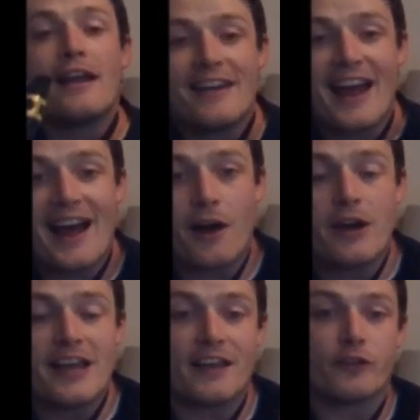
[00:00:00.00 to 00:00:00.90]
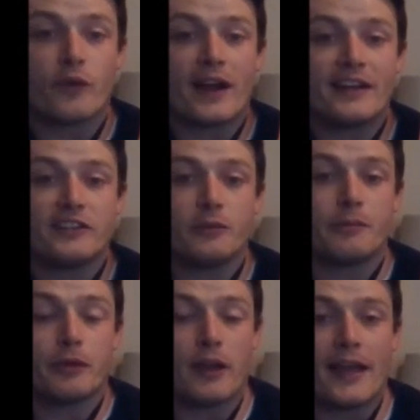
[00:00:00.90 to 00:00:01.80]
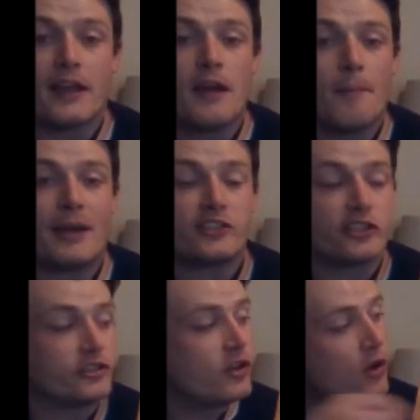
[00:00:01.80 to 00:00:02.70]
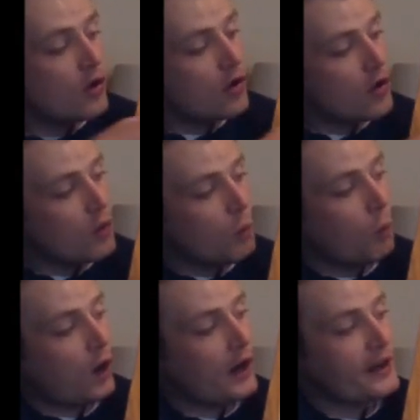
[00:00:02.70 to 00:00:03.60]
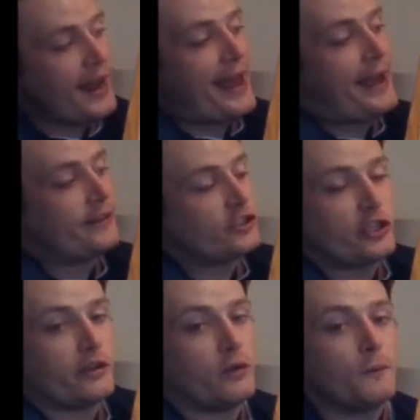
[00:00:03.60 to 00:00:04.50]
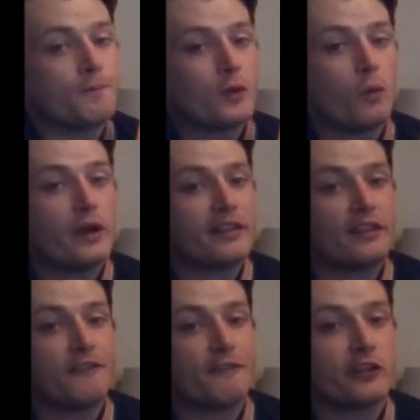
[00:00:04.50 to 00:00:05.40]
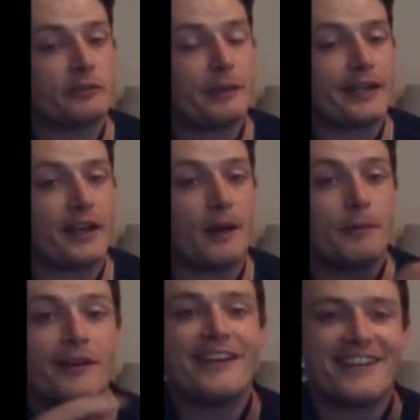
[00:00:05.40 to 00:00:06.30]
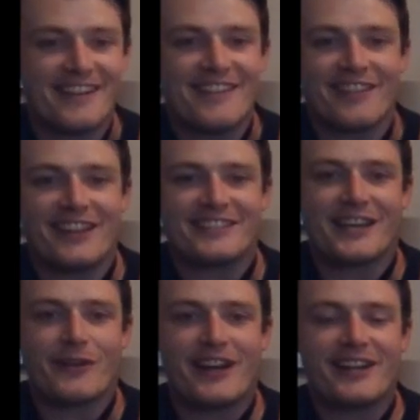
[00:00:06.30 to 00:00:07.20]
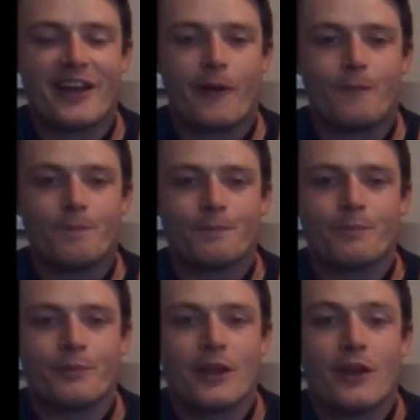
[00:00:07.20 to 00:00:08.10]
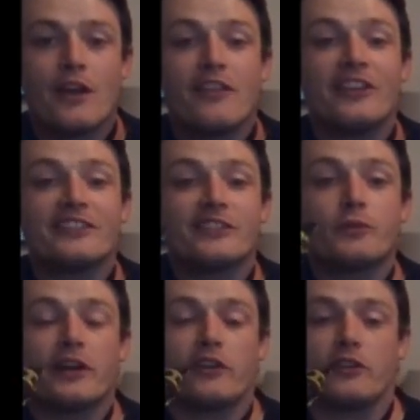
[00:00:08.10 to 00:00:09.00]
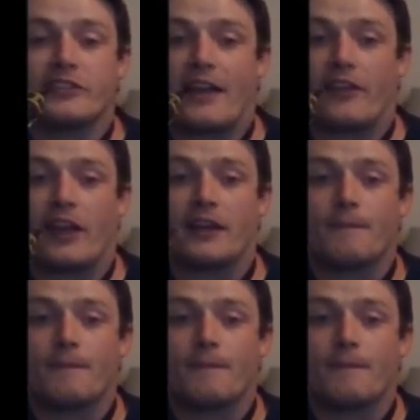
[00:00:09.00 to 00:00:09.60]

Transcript: Now, if you're ready to play measures 1 and 2 with the first pickup, let's get ready to go. This is what it'll sound like.